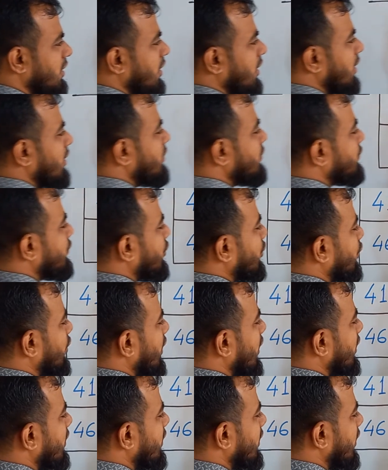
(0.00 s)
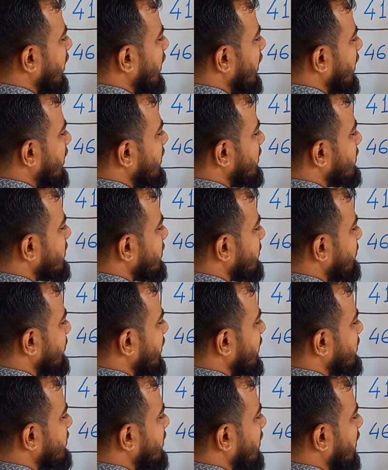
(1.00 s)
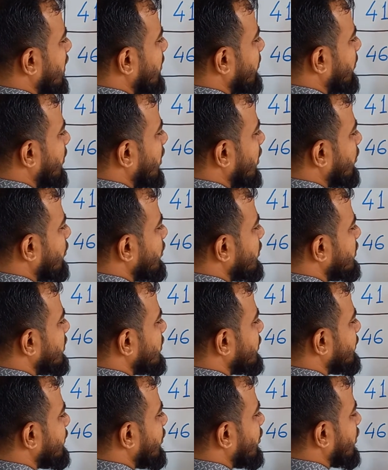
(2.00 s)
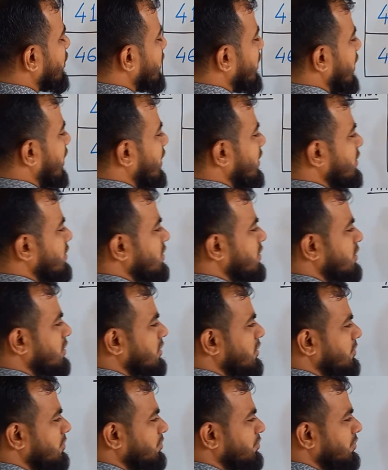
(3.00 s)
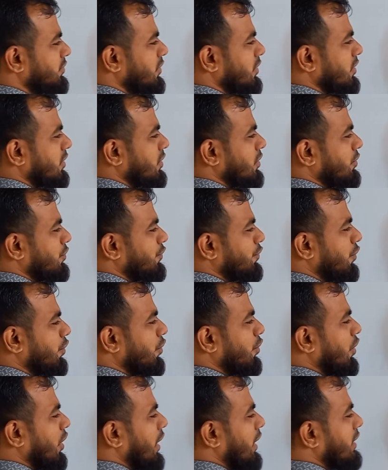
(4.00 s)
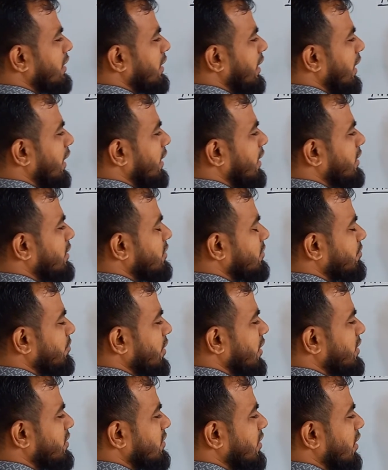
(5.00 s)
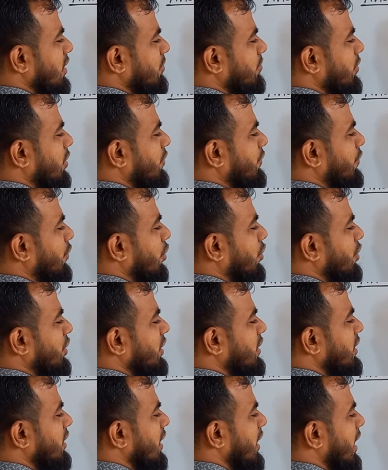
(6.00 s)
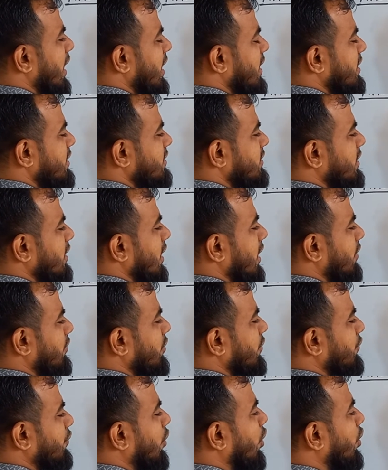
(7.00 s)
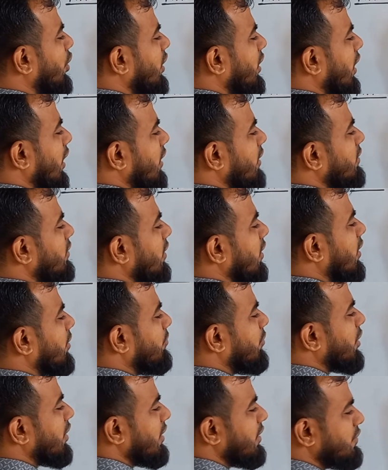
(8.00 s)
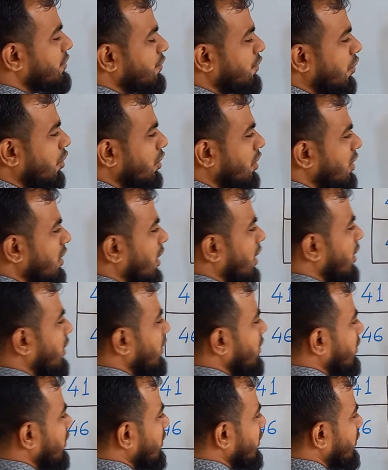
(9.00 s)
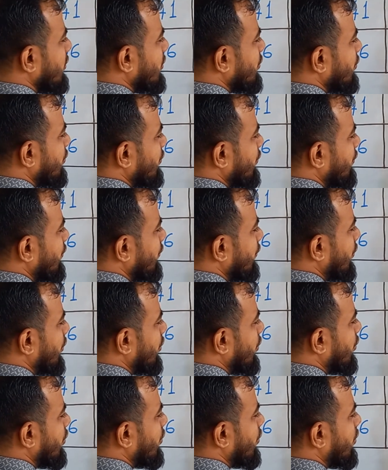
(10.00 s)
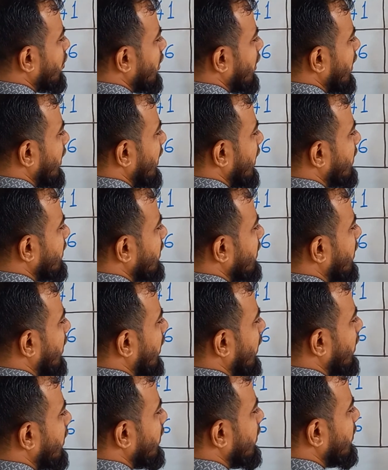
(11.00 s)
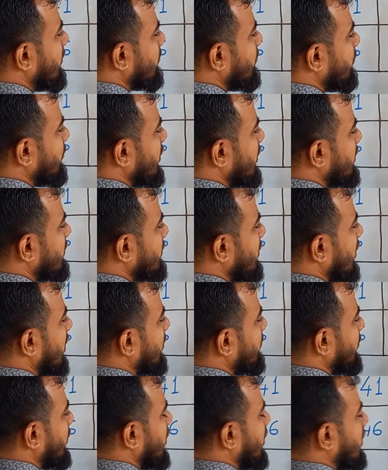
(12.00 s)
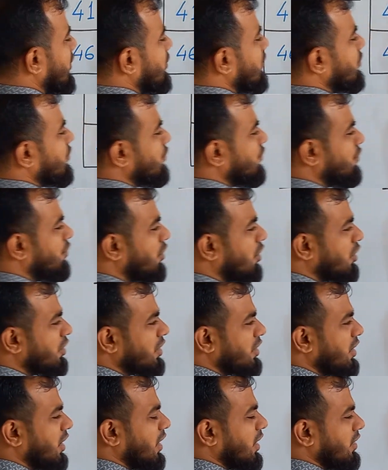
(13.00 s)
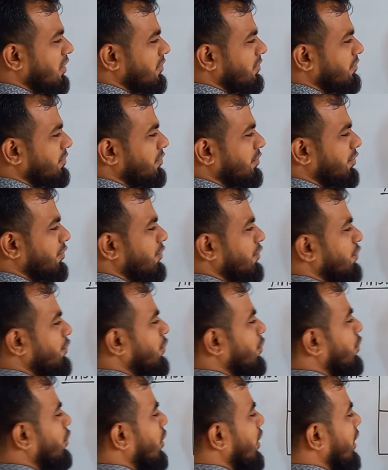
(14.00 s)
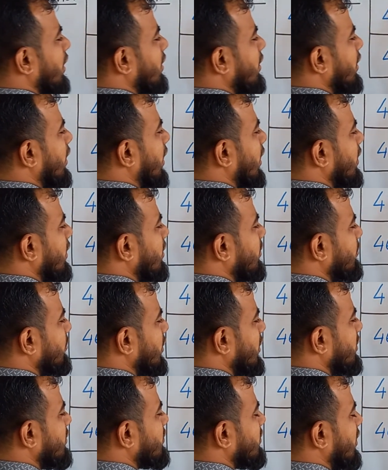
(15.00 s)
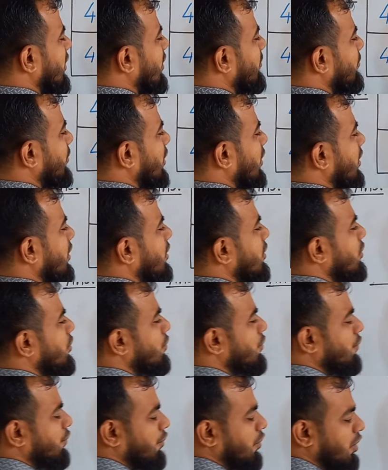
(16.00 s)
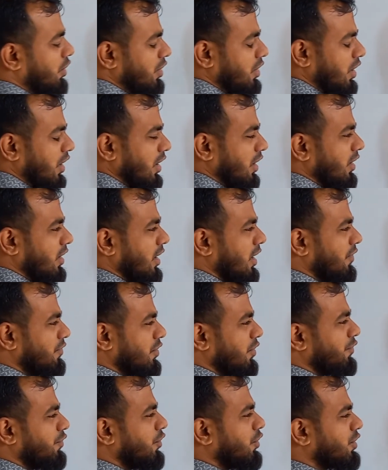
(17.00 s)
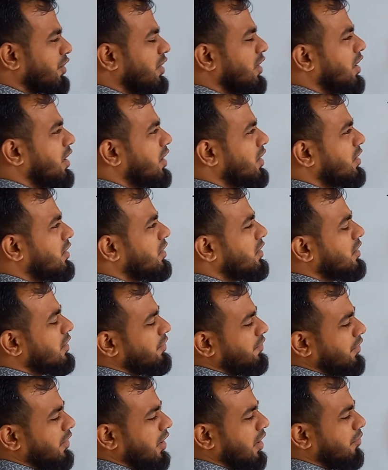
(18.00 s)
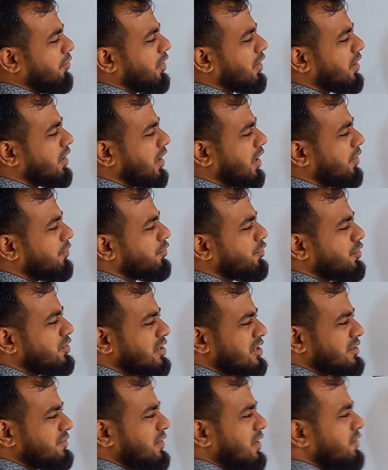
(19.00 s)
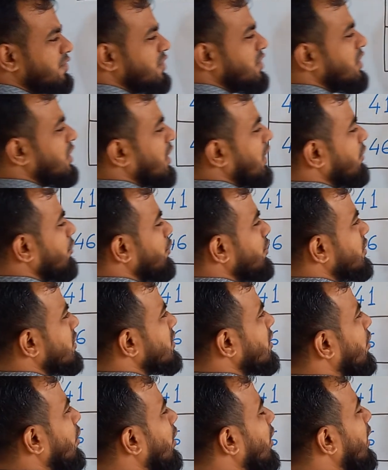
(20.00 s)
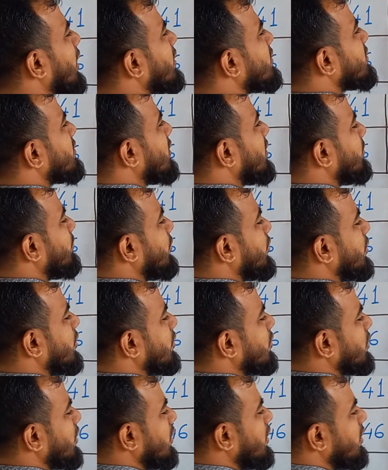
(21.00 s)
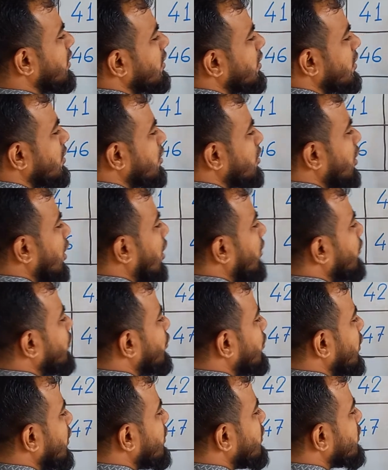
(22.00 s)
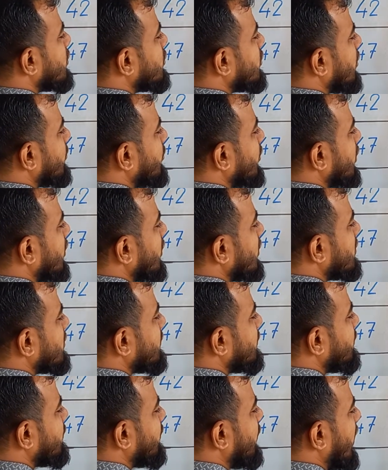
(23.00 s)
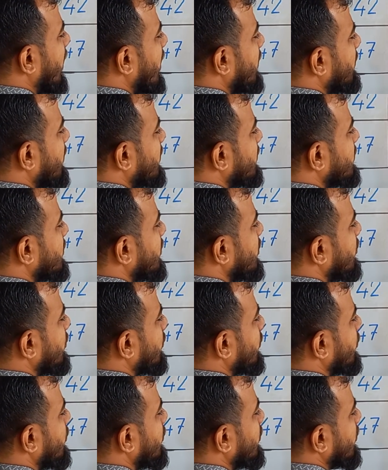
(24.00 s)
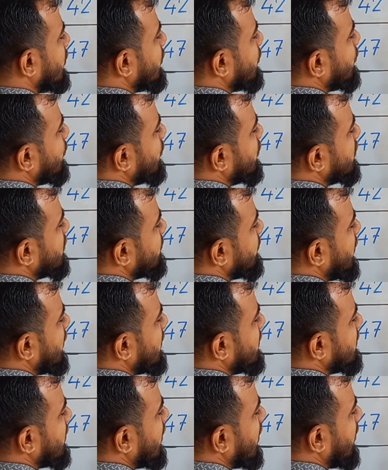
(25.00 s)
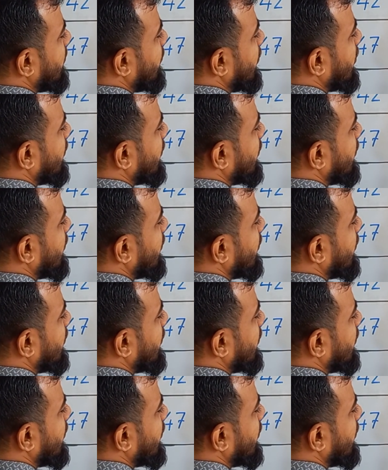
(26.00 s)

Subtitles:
Is 4 and 8 makes the number which is 48. 4 and 8 makes the number 48. After 48, the number is 49. 4 and 9 makes the number 49. 4 and 9 makes the number 49. After 49, the number comes which is 50, and which is our last number, okay, of today's topic. It's 5 and 0, which makes the number